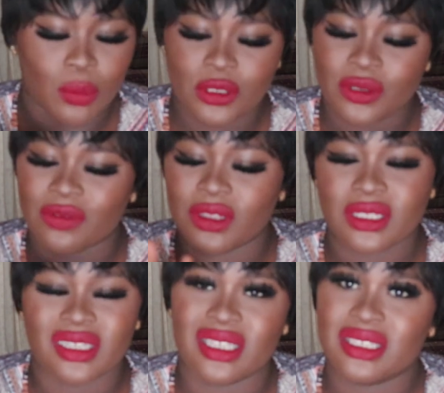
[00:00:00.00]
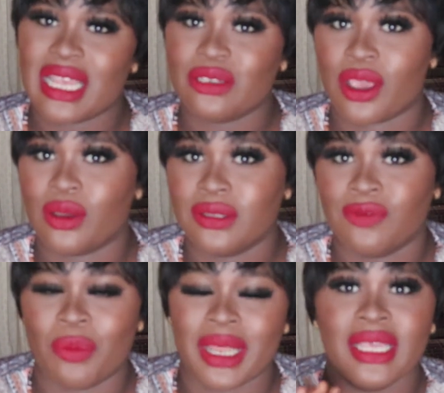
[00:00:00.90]
Most of these things, that's where I got
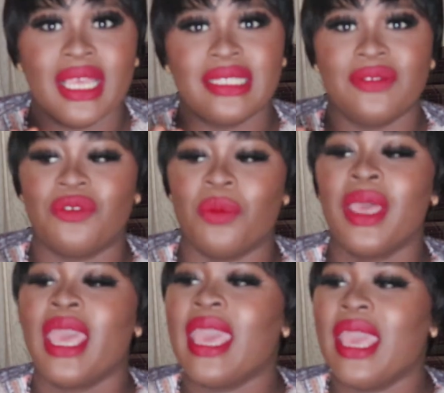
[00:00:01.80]
it from. I didn't get it from